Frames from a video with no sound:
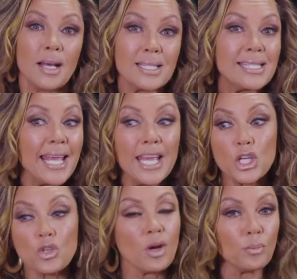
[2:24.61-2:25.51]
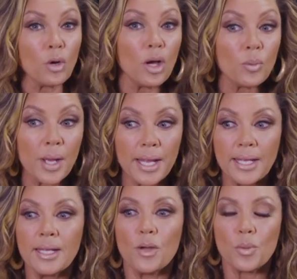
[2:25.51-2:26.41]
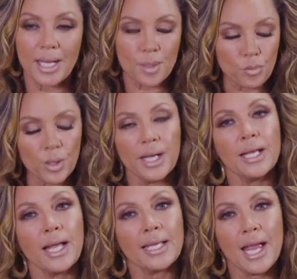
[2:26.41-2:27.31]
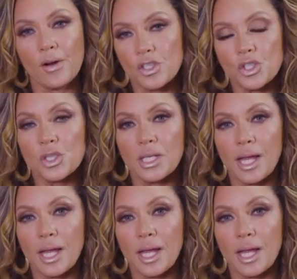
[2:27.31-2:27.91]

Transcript: on stage or on Broadway, when I can bring a character to